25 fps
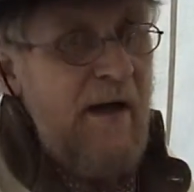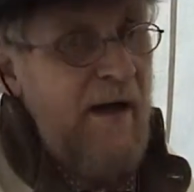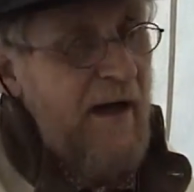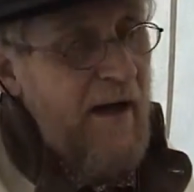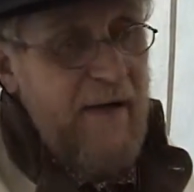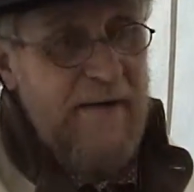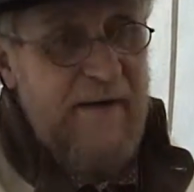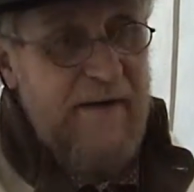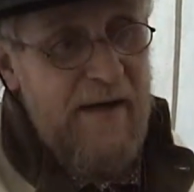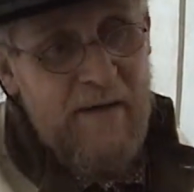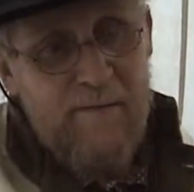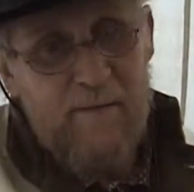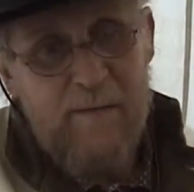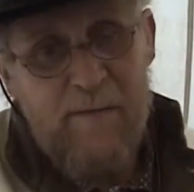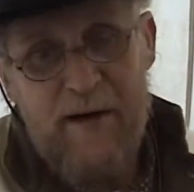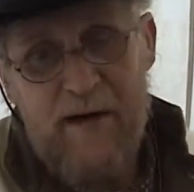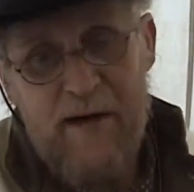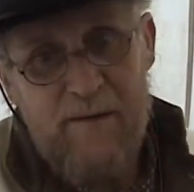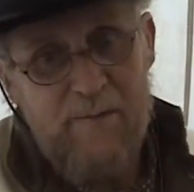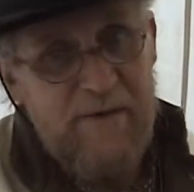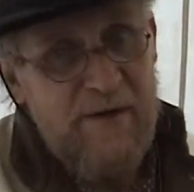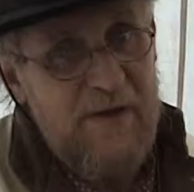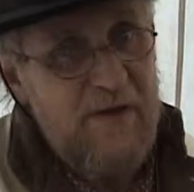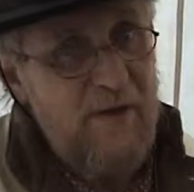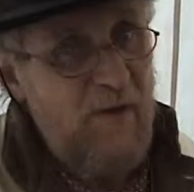And that
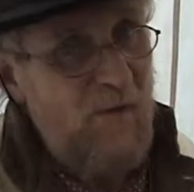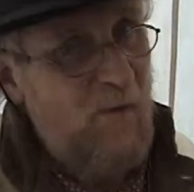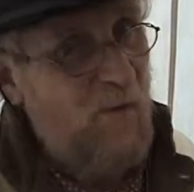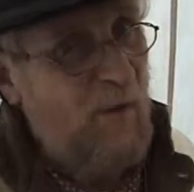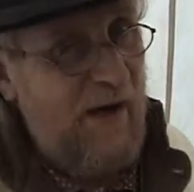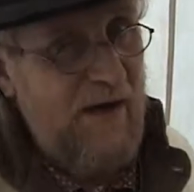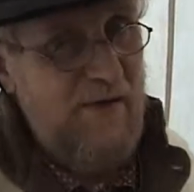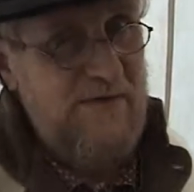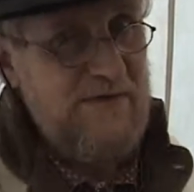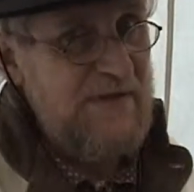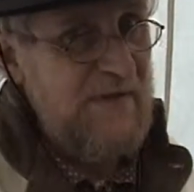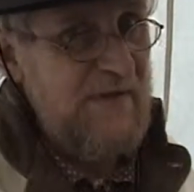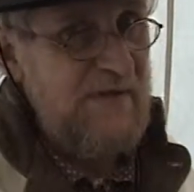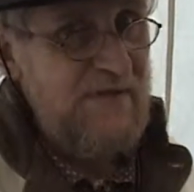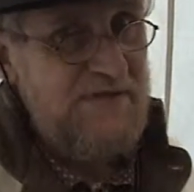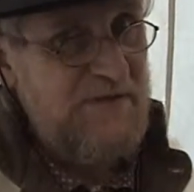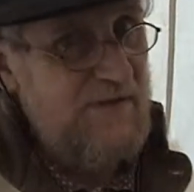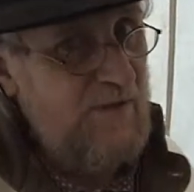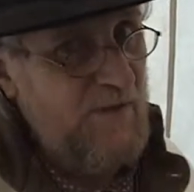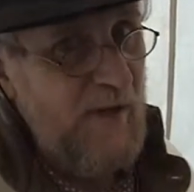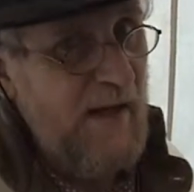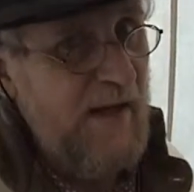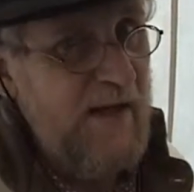might be an old wives' tale too.